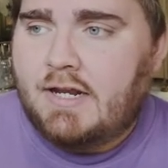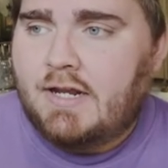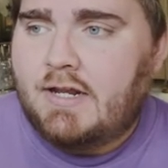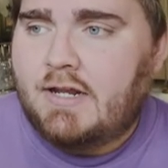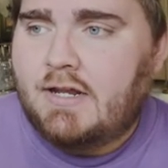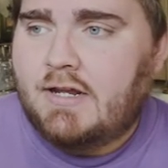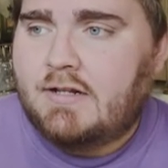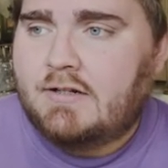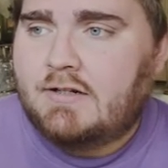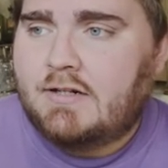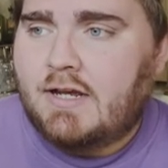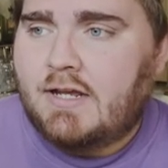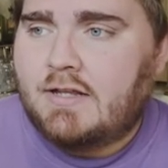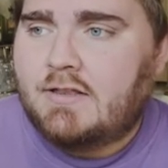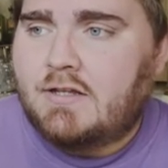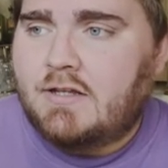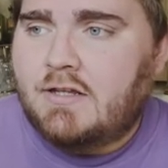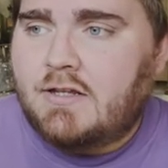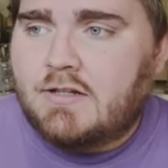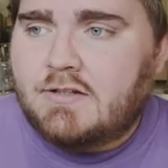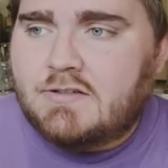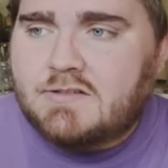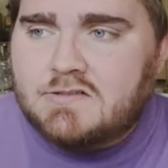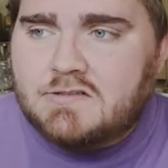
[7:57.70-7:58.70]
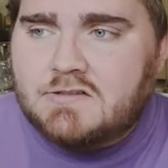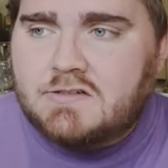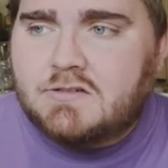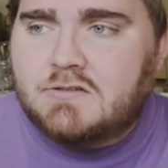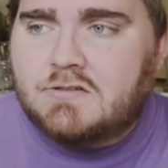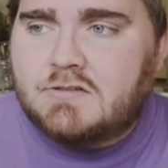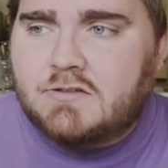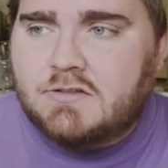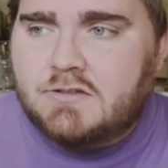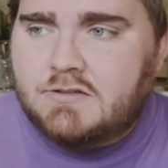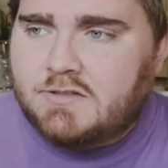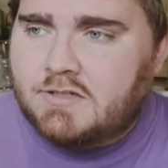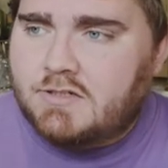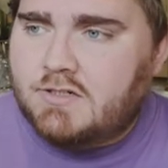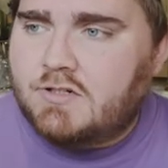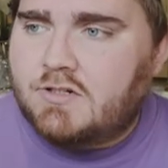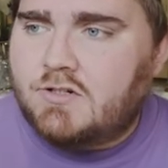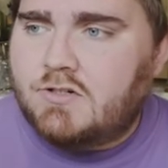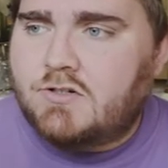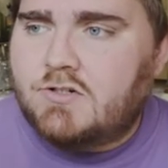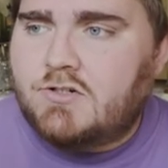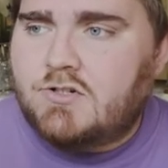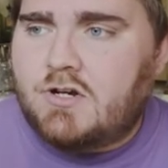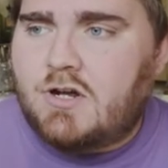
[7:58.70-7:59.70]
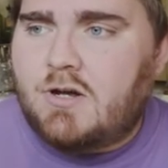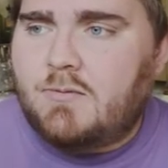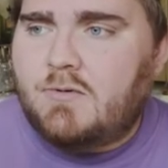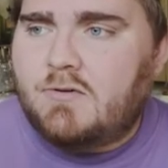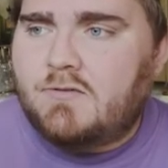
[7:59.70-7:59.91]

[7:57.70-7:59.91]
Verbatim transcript: and I think it still did a good job